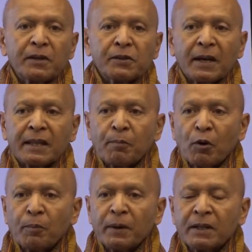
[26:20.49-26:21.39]
So at the
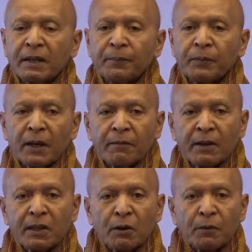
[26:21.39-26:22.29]
moment,
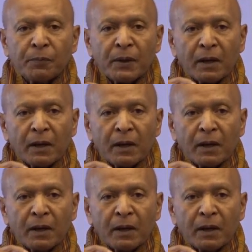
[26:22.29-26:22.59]
even though